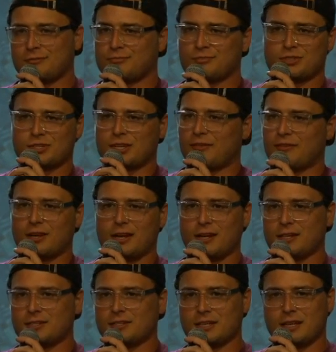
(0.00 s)

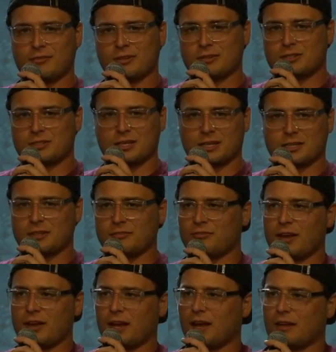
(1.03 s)

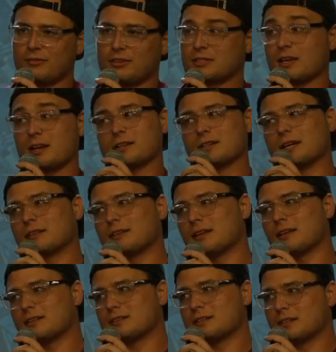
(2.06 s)
$787.65. It's going to take
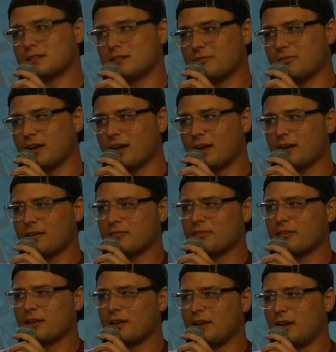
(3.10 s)
that 65
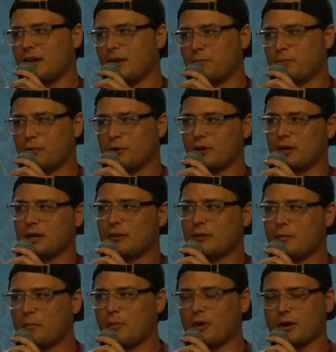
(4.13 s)
and put it in
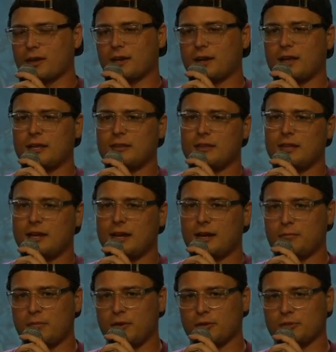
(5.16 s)
the market, and then
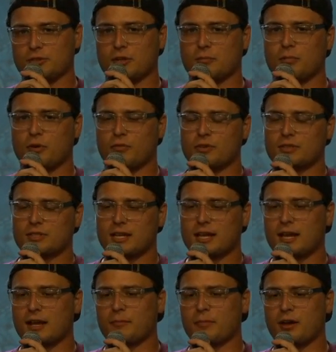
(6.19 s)
it builds up over
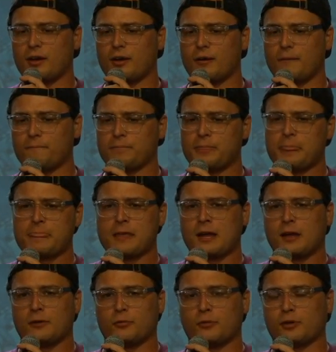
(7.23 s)
time.
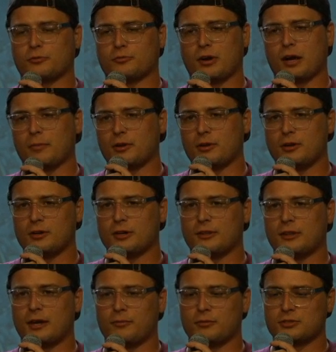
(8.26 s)
With Robinhood,
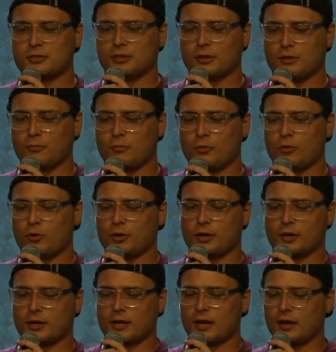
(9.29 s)
that one's a little more,
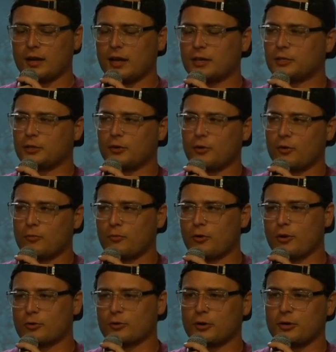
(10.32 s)
you're kind of like your own
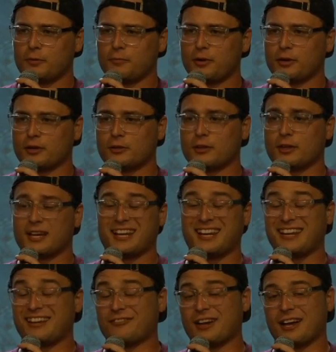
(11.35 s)
broker. You pick your thing, and
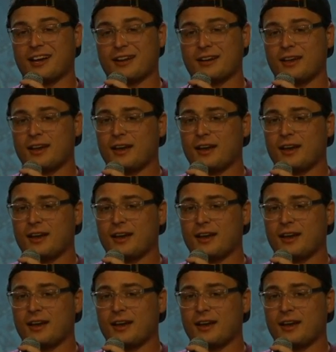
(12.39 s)
they've got